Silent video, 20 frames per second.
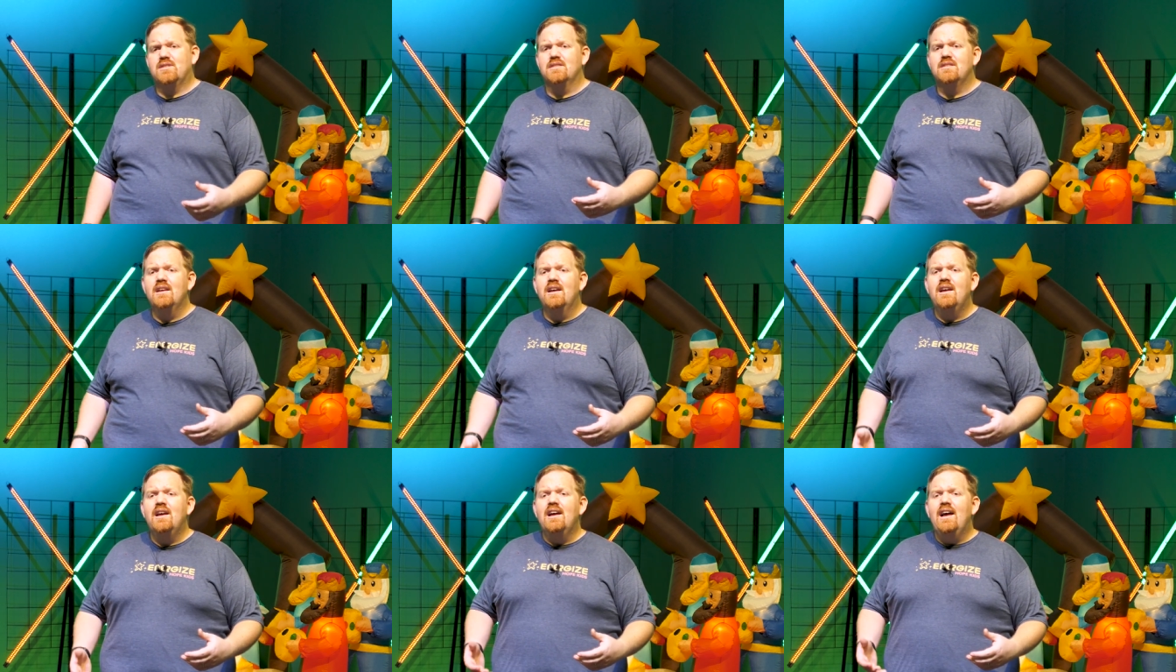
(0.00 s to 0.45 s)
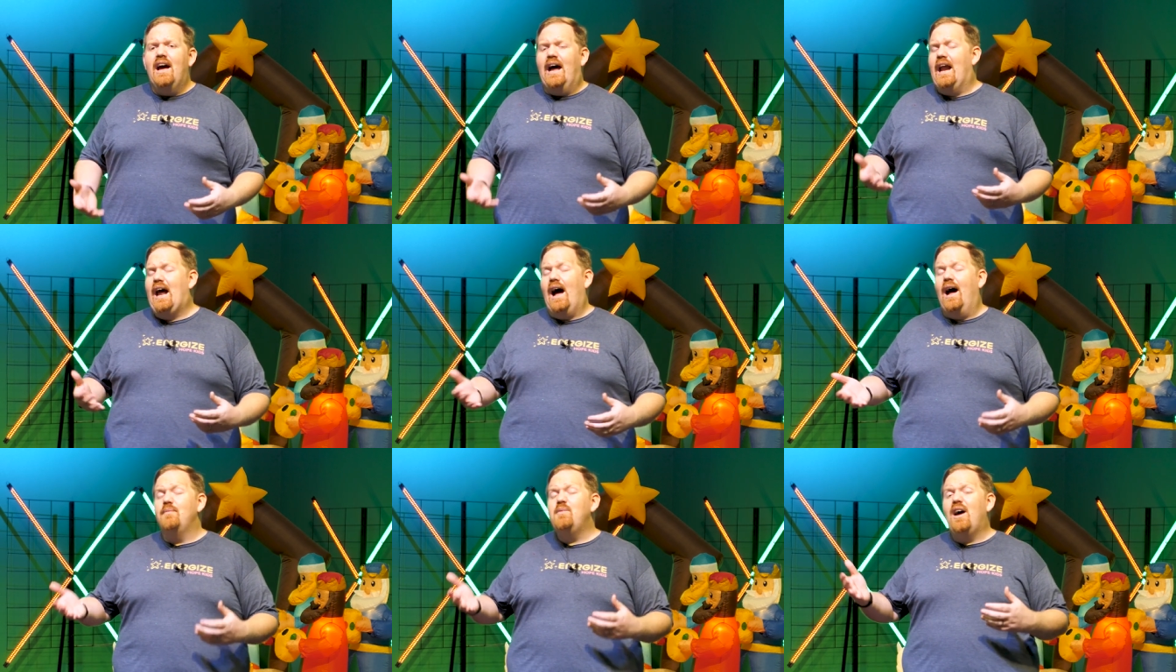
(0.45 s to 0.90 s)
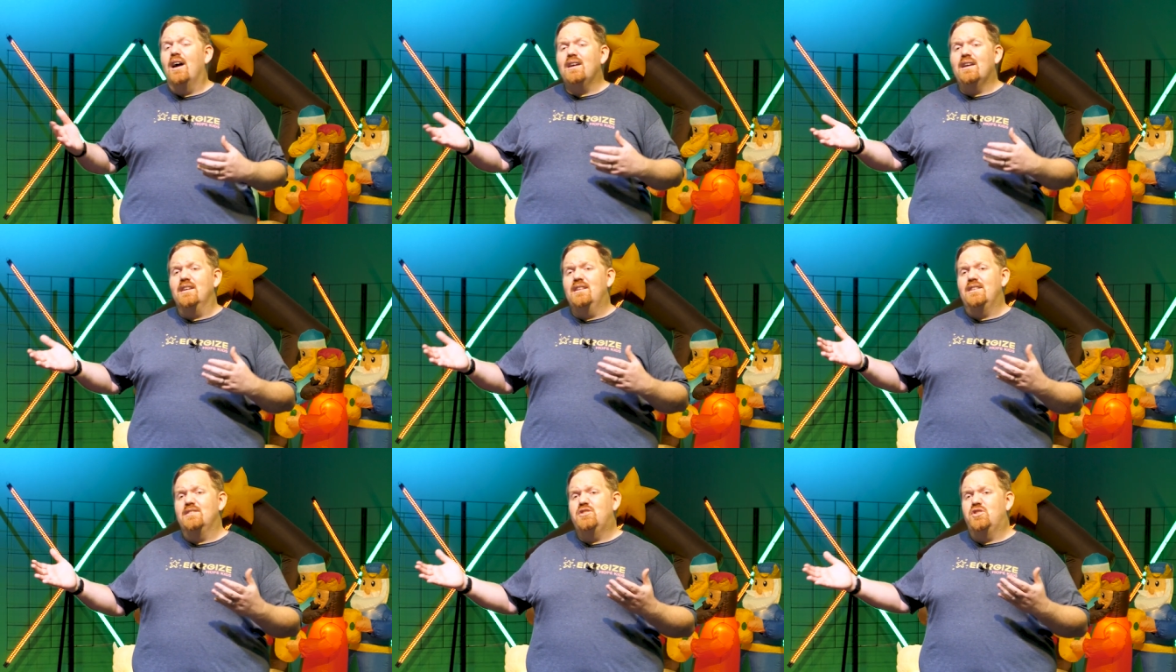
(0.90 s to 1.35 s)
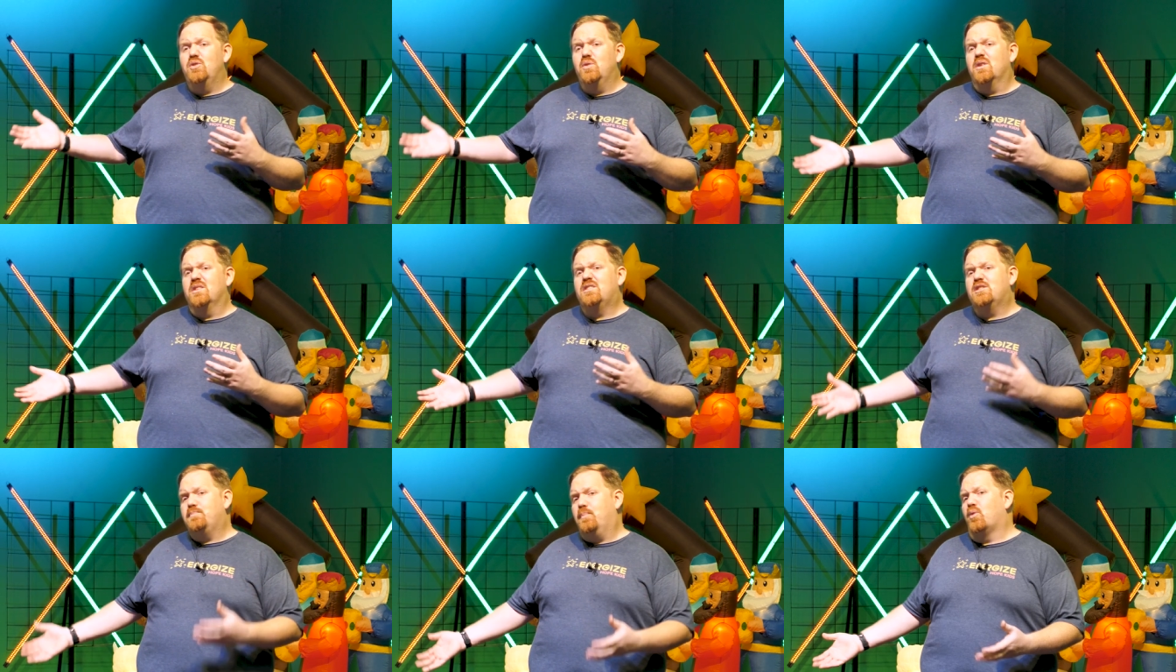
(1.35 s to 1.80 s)
And, and I'm not going to do
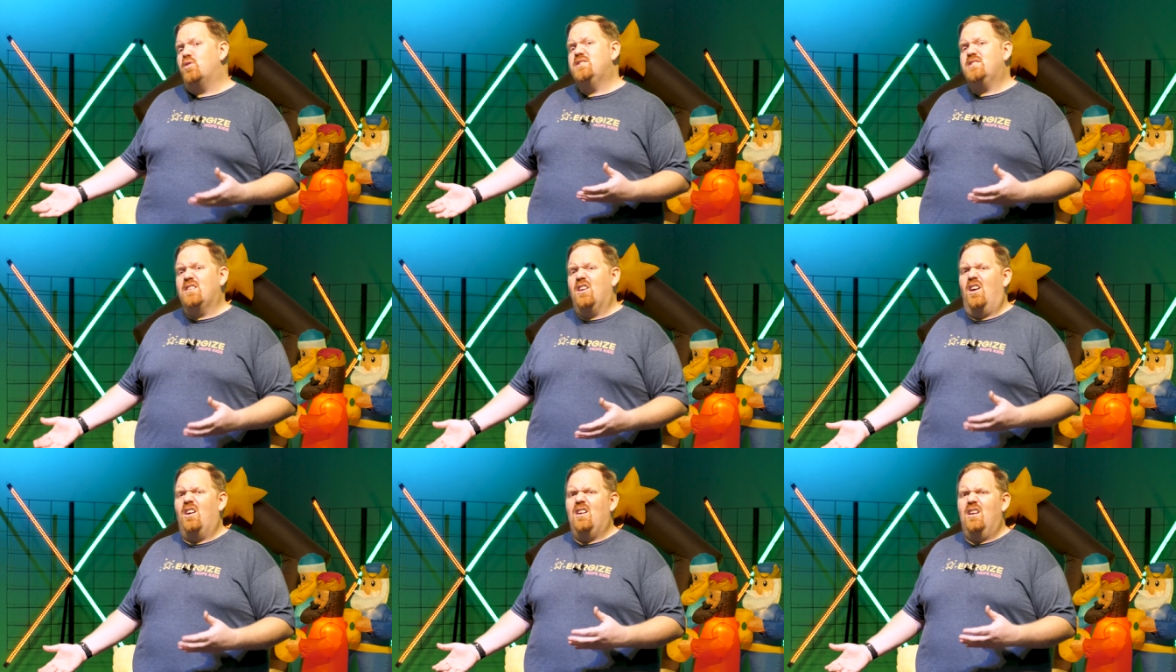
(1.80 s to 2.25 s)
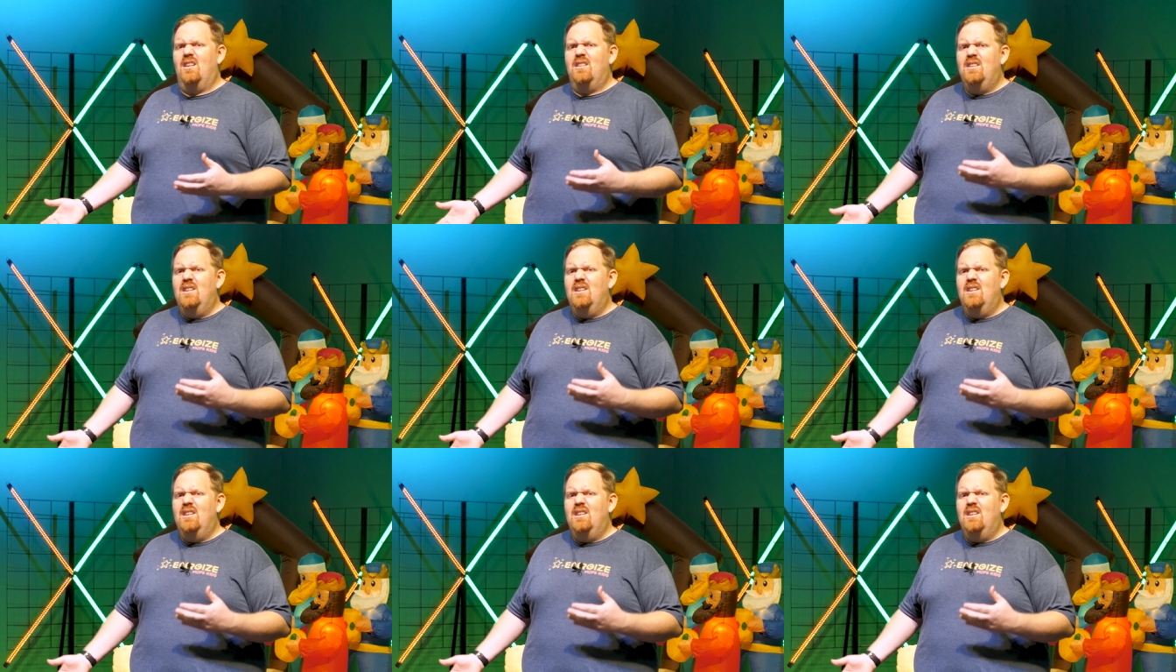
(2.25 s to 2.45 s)
a sports car.